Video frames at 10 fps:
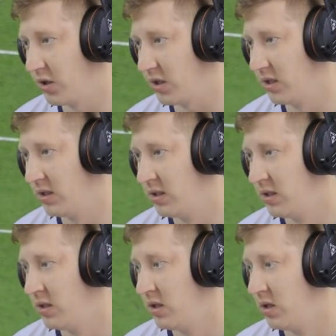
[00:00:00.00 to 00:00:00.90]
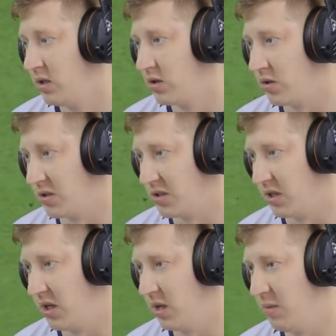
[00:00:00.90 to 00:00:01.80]
Cook across
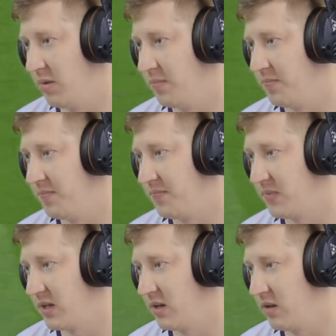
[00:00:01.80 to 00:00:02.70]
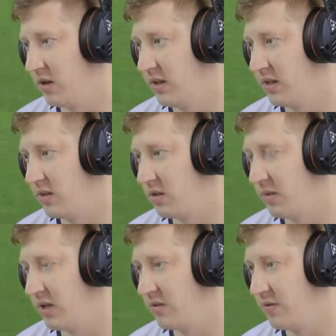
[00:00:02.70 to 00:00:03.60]
to Lerma. On the line there to
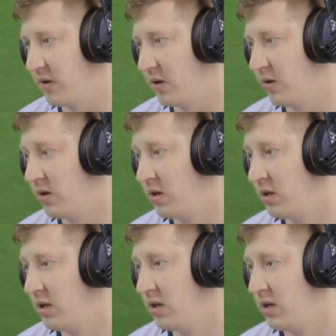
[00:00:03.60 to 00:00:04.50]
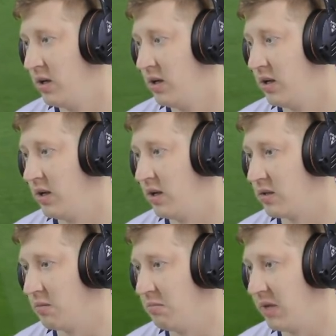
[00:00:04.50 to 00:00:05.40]
Jermaine Defoe.
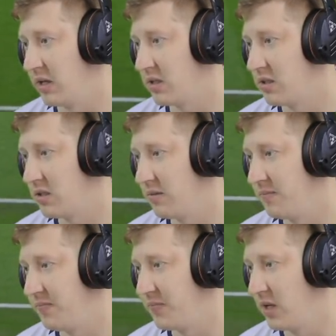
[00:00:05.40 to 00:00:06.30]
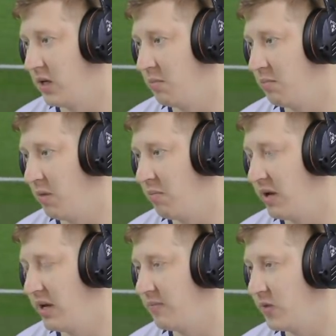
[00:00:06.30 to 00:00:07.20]
That's a Max
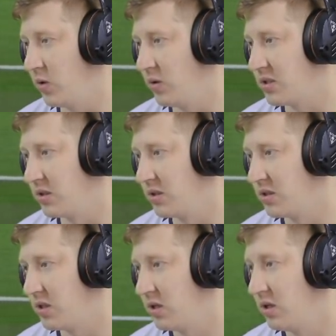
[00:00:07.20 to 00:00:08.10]
Limbombe. Oh, that's a nice